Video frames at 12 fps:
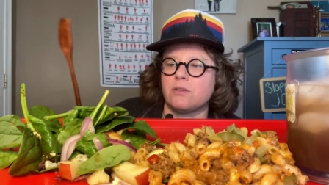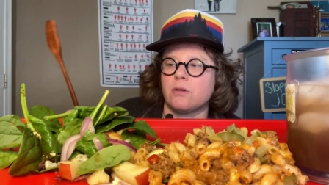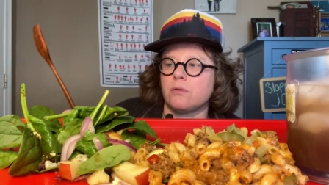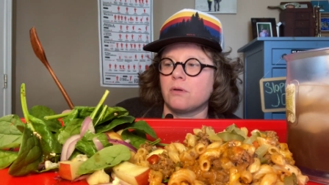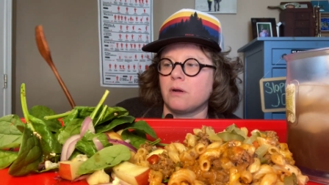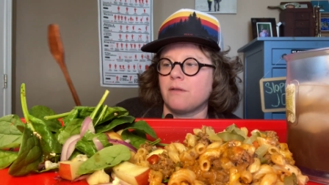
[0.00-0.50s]
So
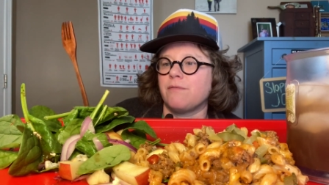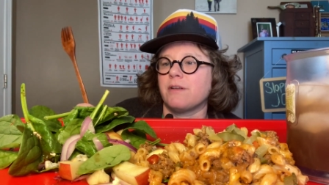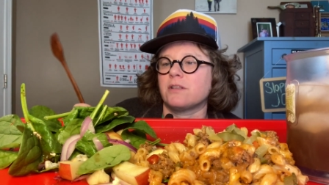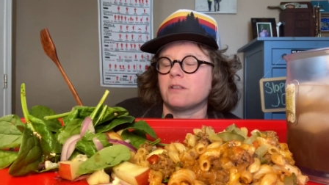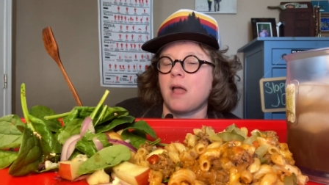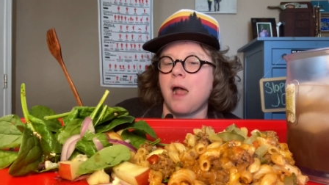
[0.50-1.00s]
they're going to
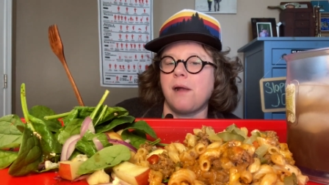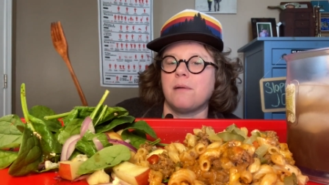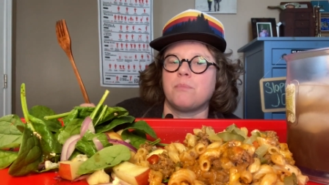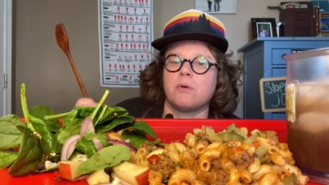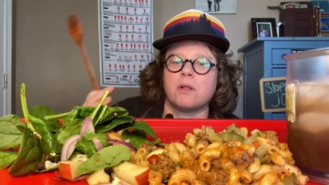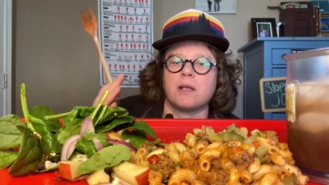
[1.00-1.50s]
fix that
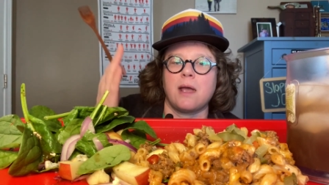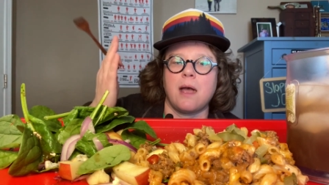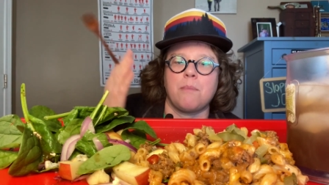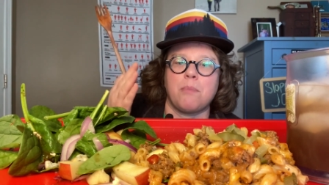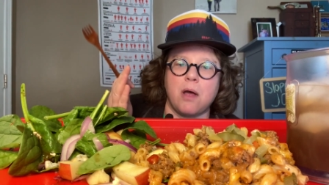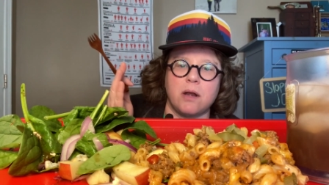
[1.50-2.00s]
and put a
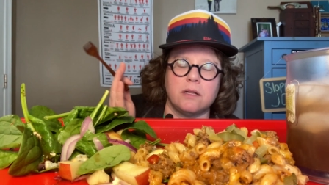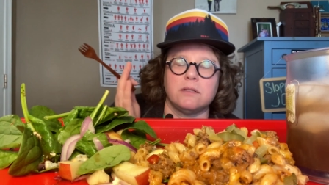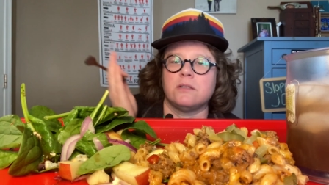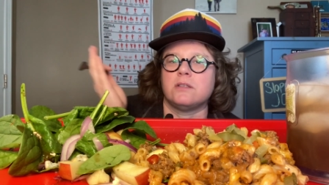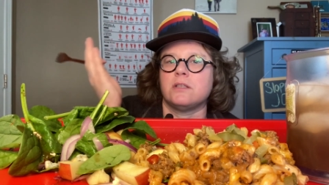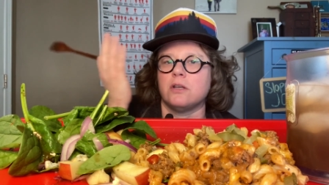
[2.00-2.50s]
cap on it
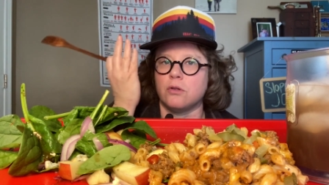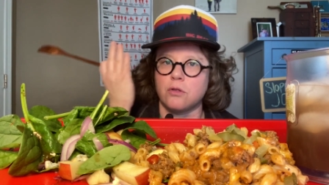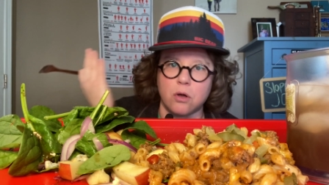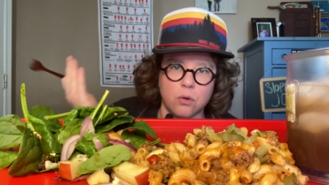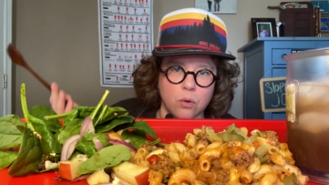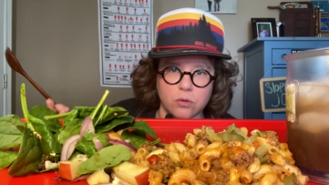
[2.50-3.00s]
and seal
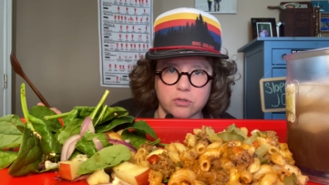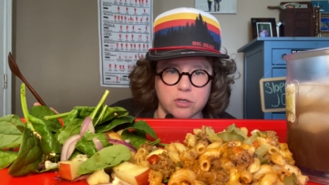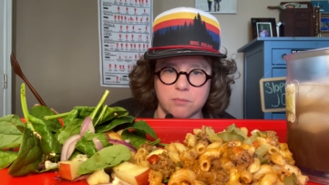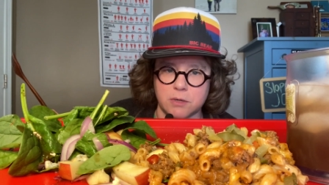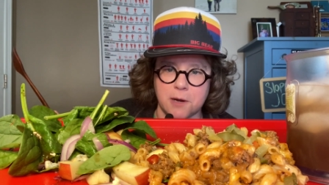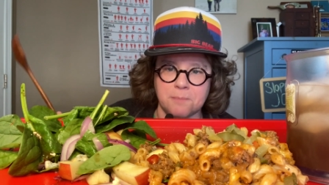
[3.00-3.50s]
the whole
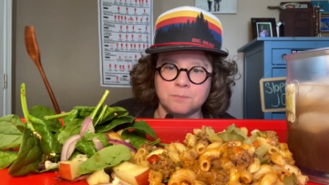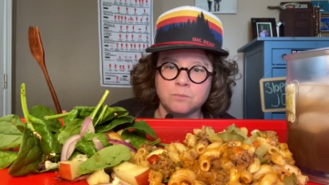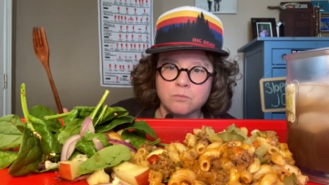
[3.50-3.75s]
chimney.